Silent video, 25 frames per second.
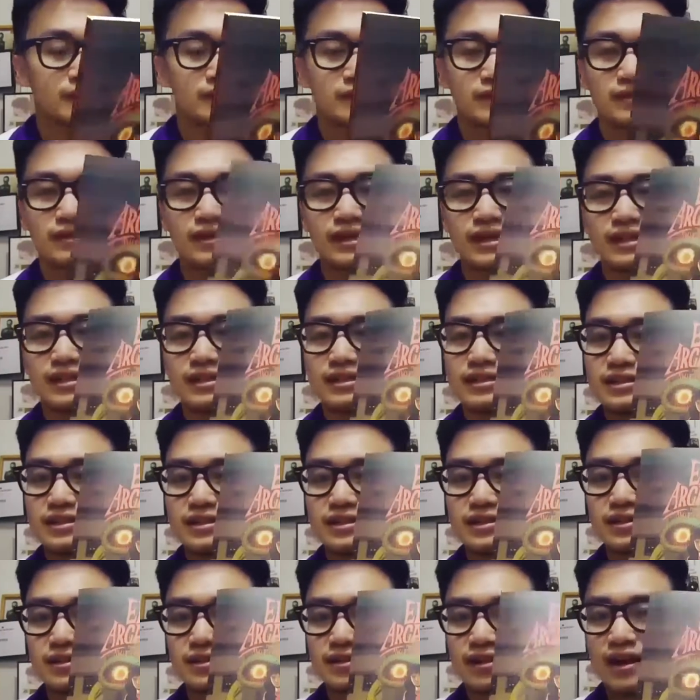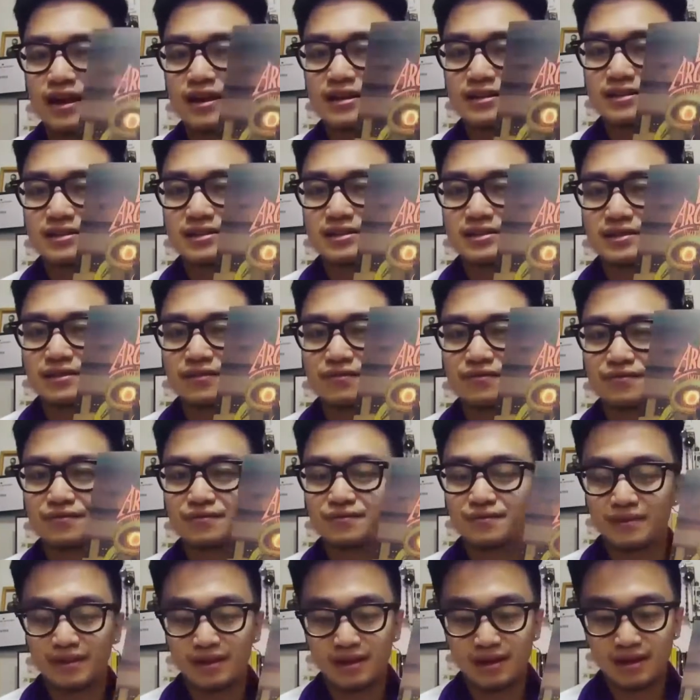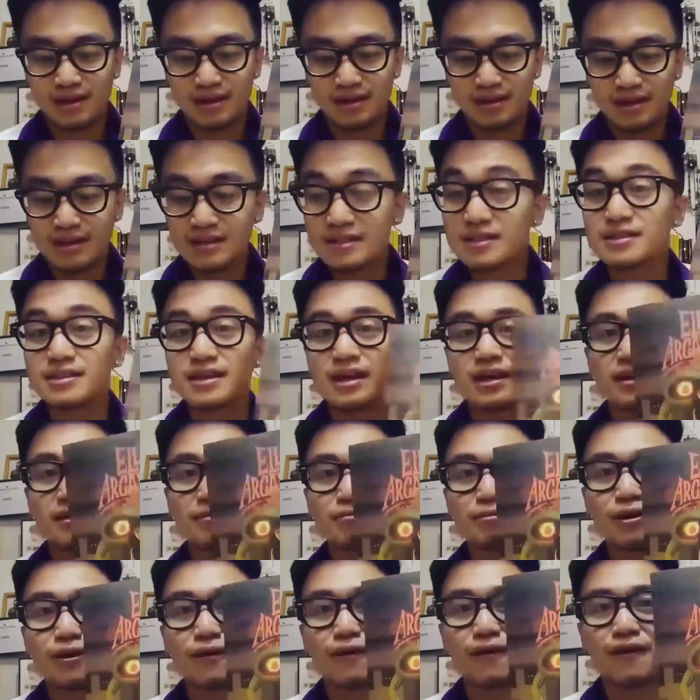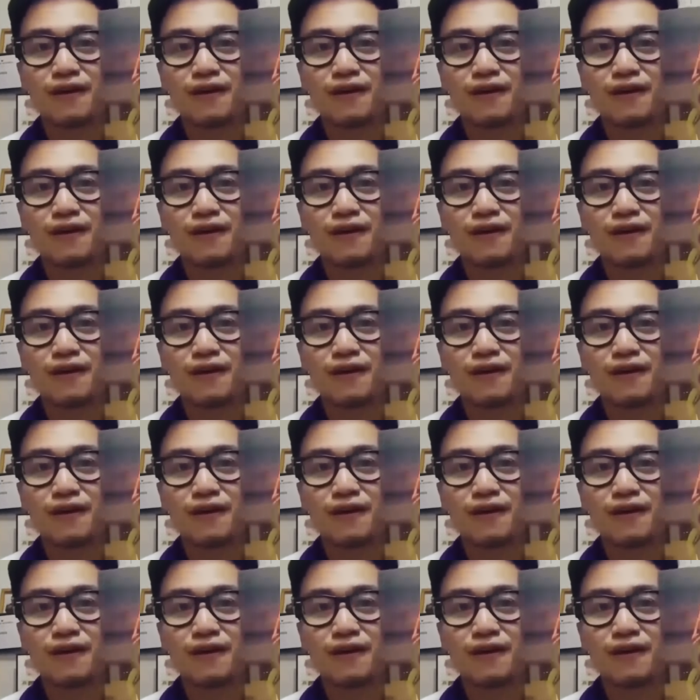All right, so that's the second book